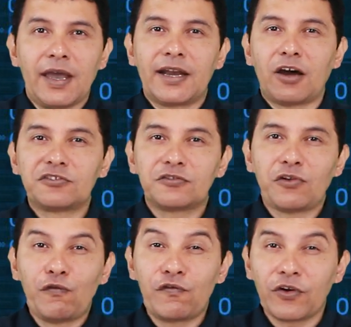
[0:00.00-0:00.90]
And also
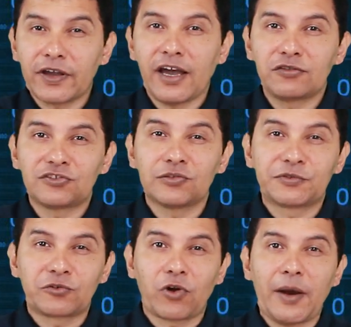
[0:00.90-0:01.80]
don't forget to
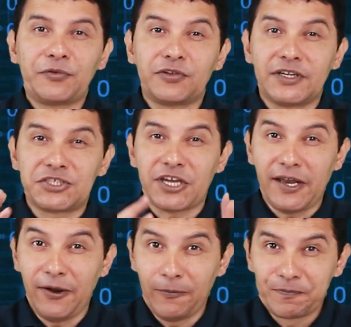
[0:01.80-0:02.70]
subscribe to the
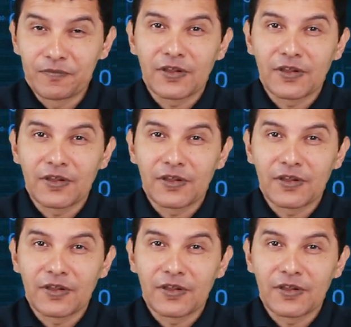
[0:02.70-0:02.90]
channel,